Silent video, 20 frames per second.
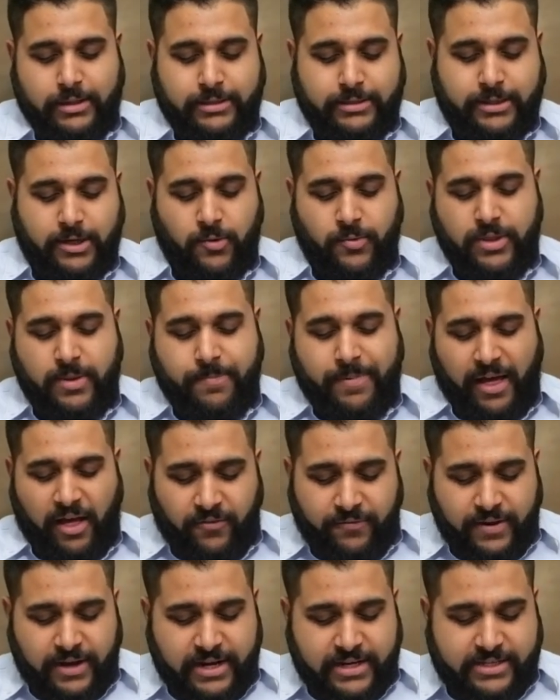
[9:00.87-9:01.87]
So with the
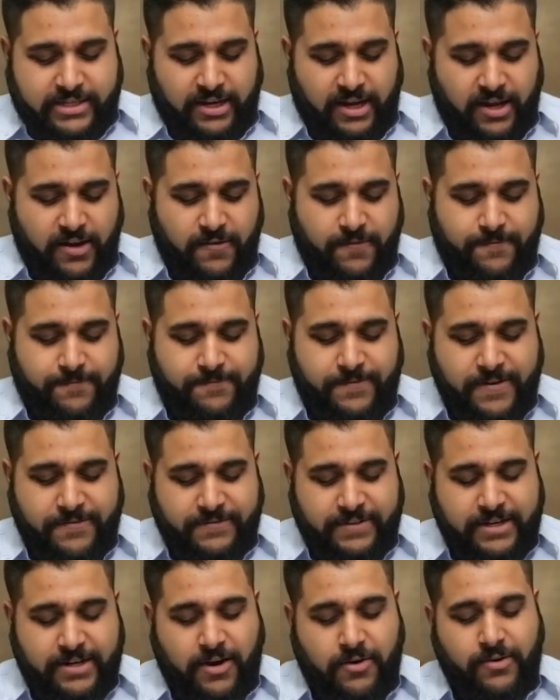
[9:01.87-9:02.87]
Balvenie Tun
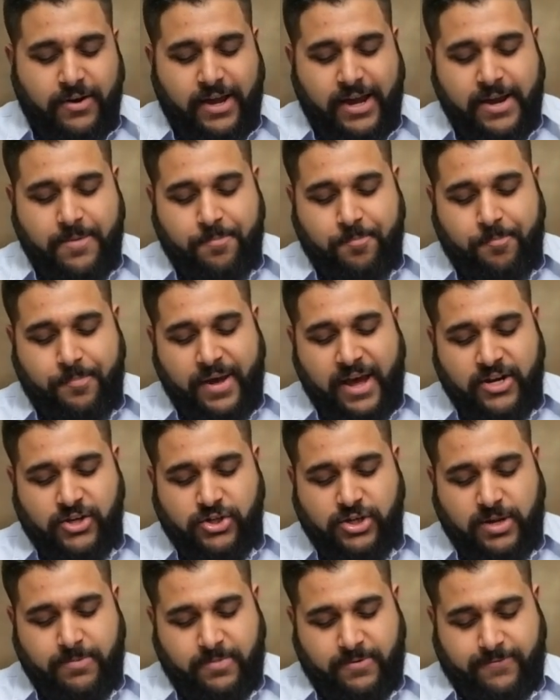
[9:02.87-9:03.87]
fifteen oh nine
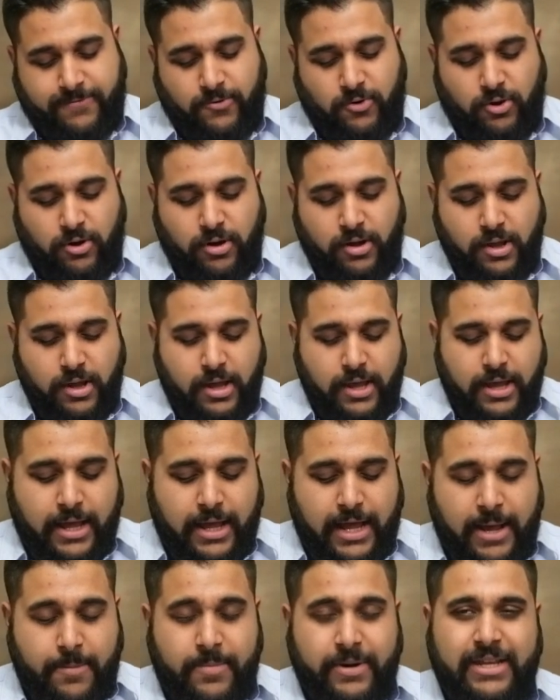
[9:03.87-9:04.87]
batch number four,
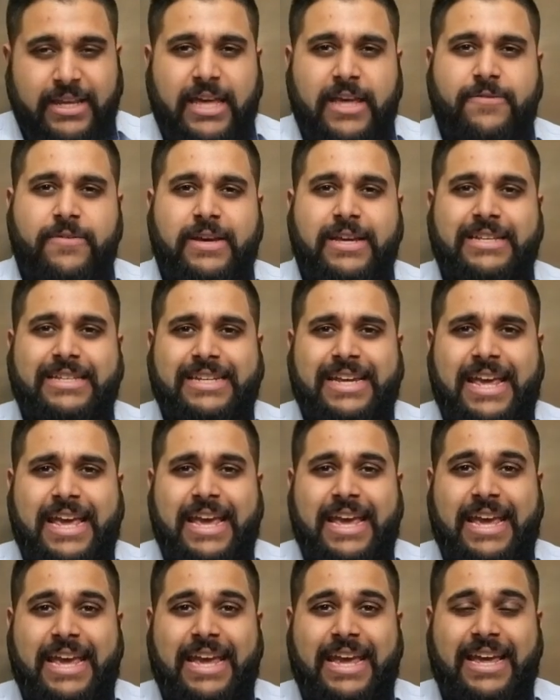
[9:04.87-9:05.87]
I'm gonna give it
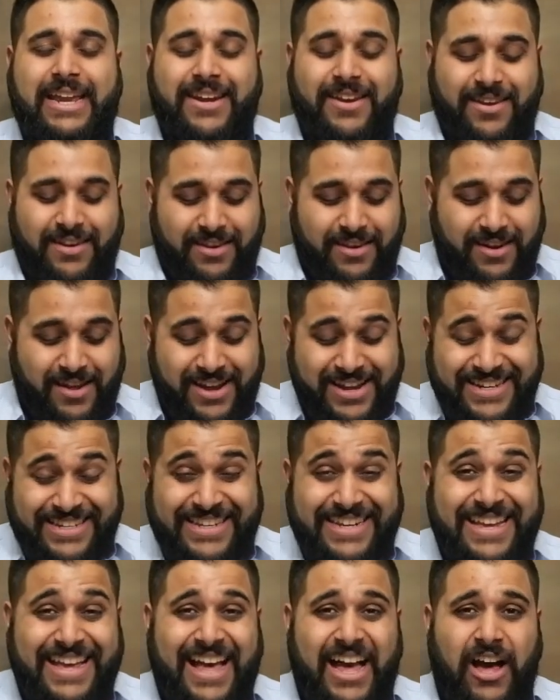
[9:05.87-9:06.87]
a
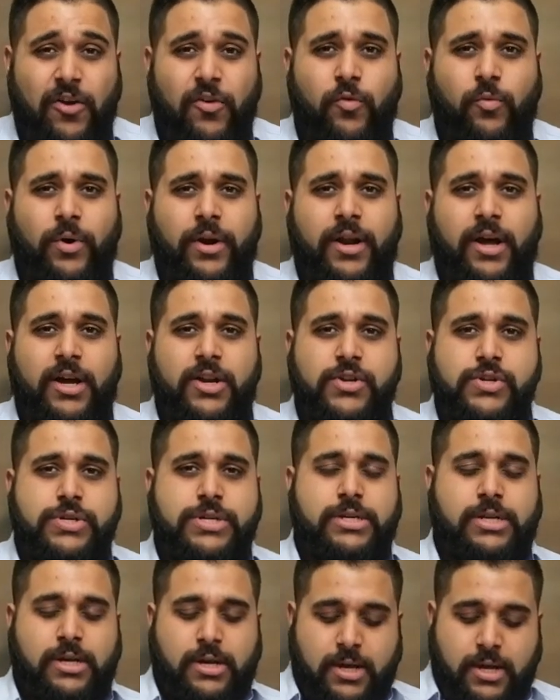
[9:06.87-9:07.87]
ninety out of one
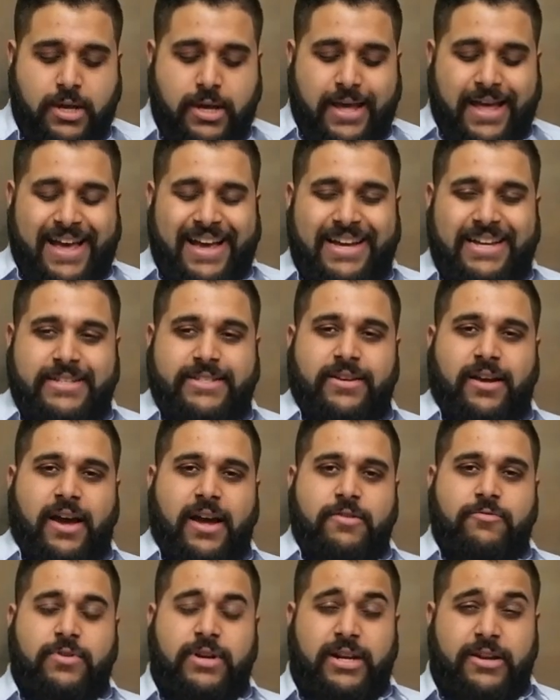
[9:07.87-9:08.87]
hundred. As
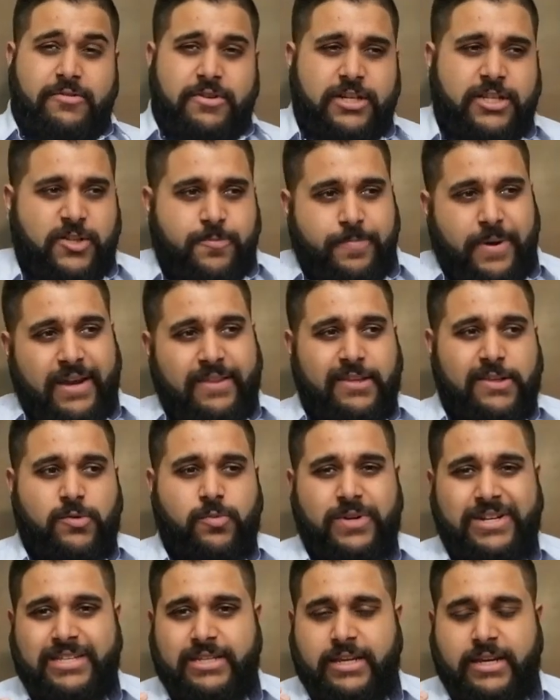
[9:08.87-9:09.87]
I really respect
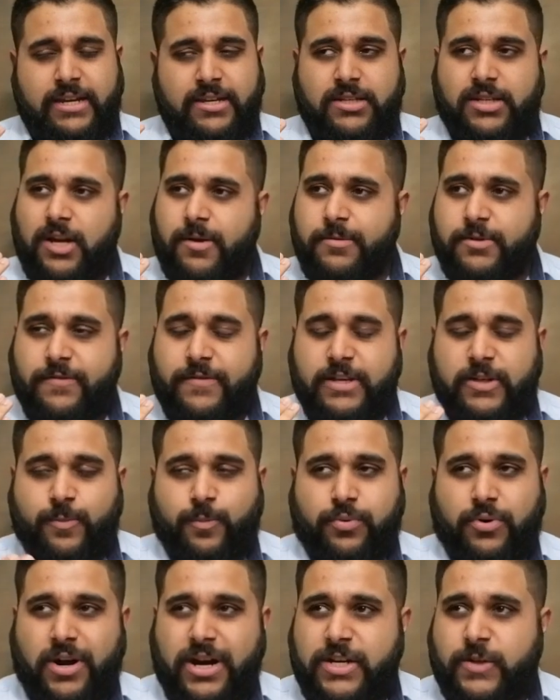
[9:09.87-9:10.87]
this whiskey in terms of its
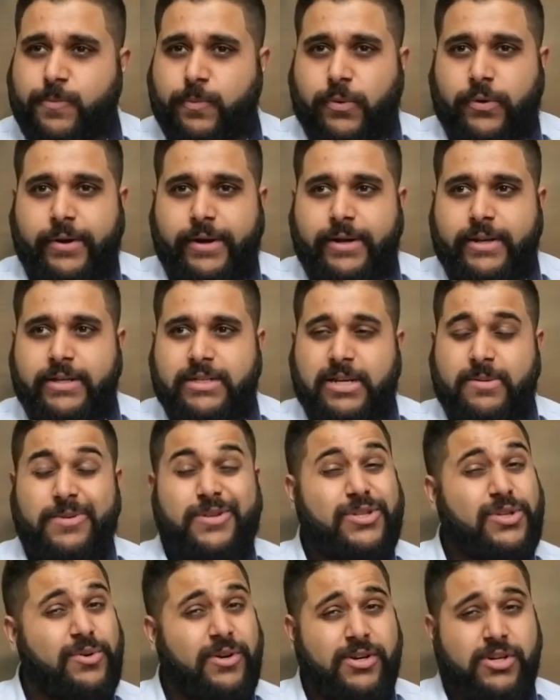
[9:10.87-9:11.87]
price point, in terms
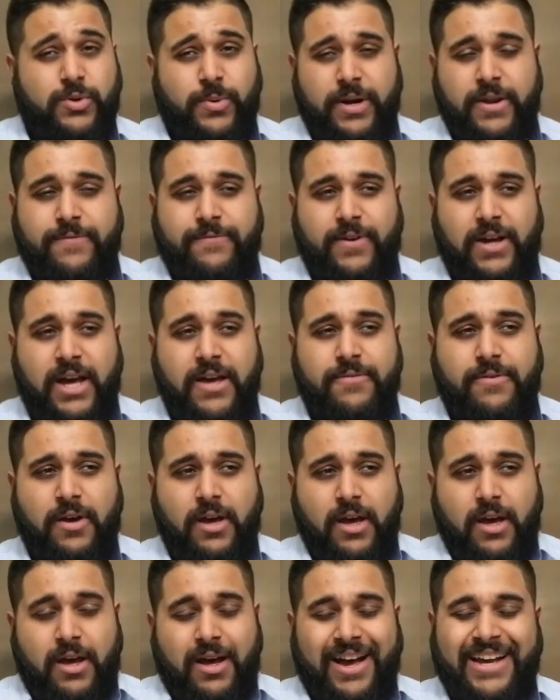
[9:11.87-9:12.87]
of two hundred twenty-five
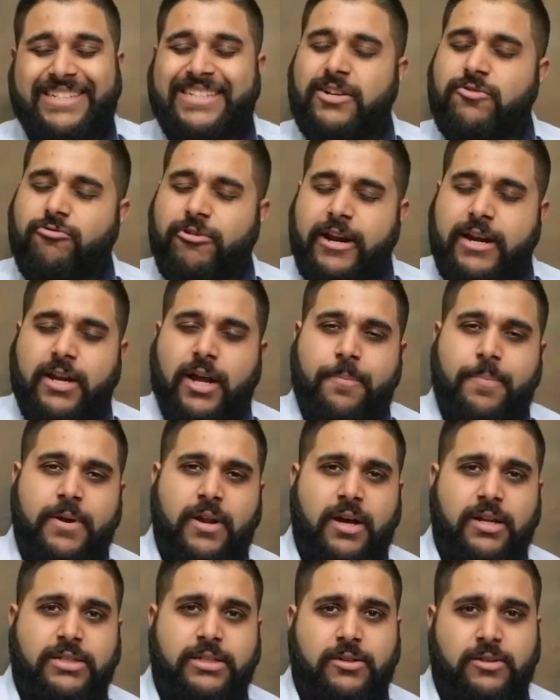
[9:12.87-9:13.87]
dollars. I did read up
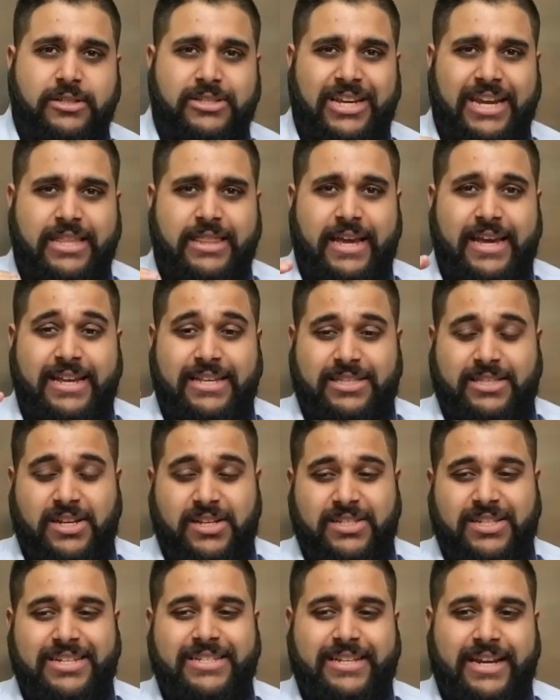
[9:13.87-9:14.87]
an article saying that it
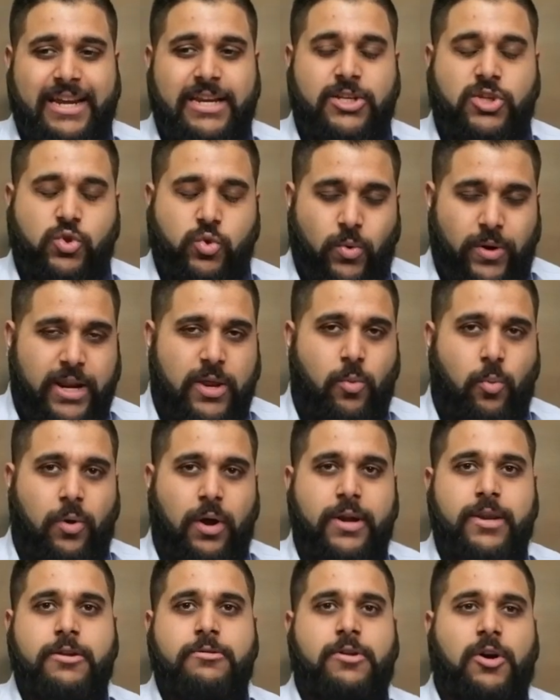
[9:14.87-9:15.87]
does contain
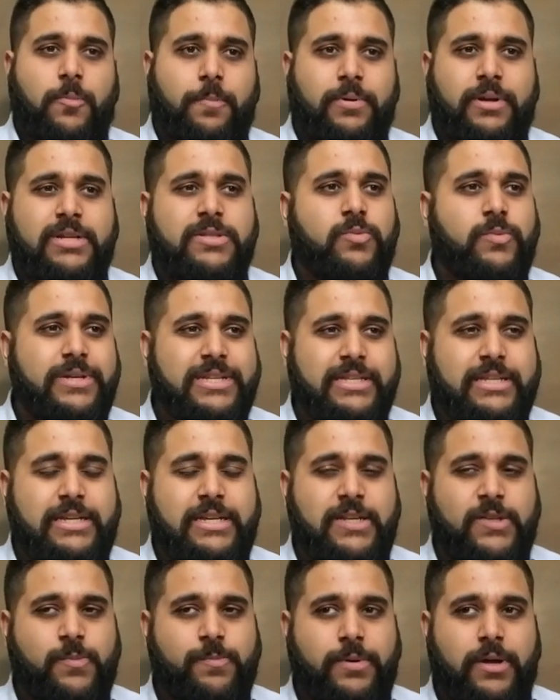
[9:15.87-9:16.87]
twenty-one year old plus
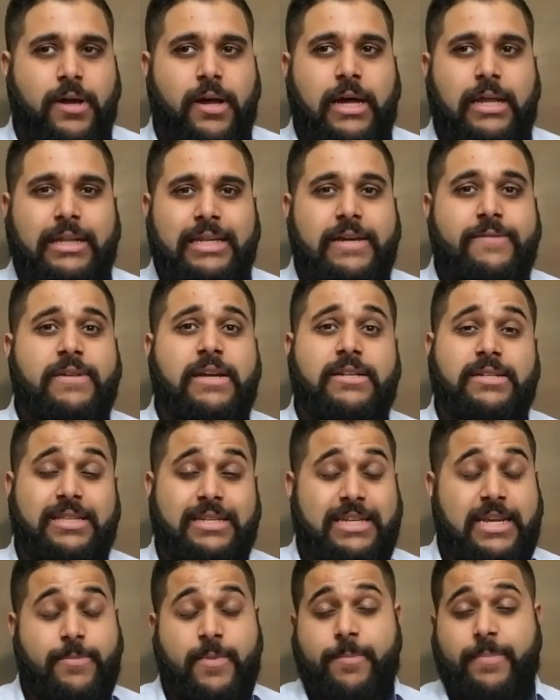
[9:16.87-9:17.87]
whiskeys, but I'll leave that to
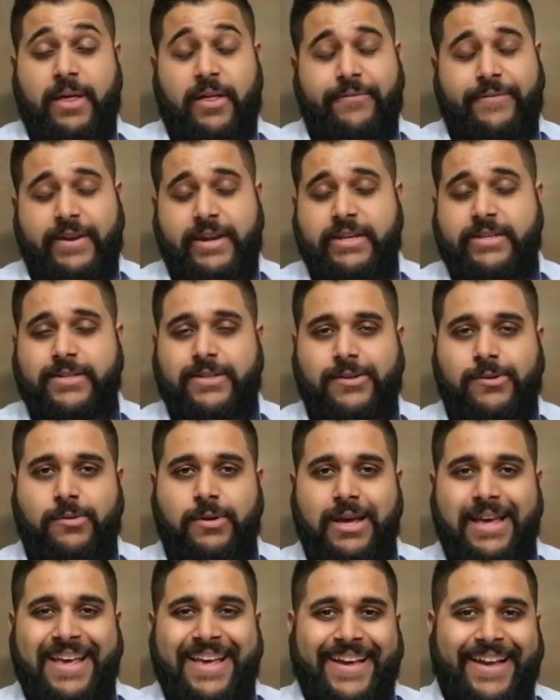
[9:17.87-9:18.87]
the team at Balvenie
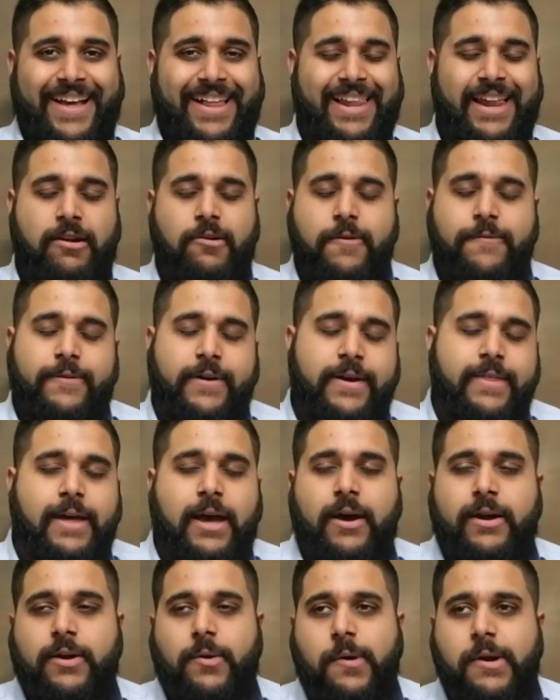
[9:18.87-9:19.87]
to clarify
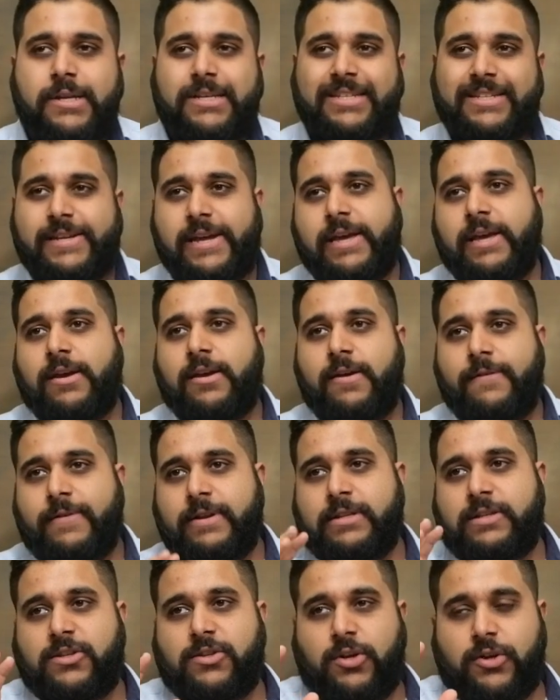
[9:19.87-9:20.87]
that. I don't want to say
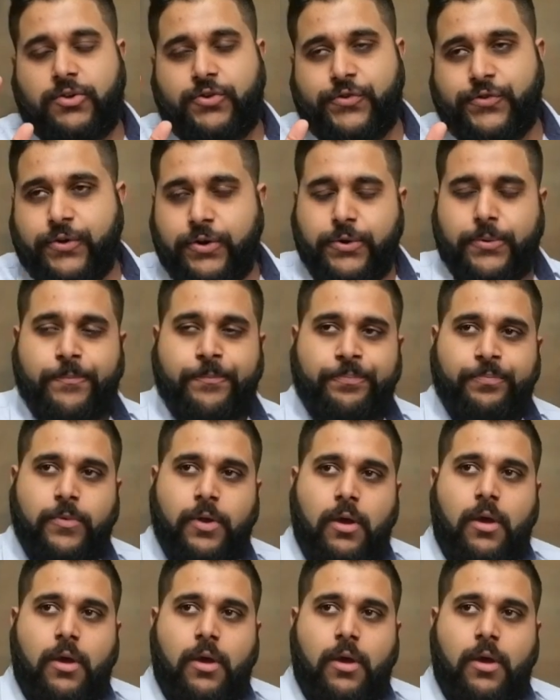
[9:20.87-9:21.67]
if it's not true.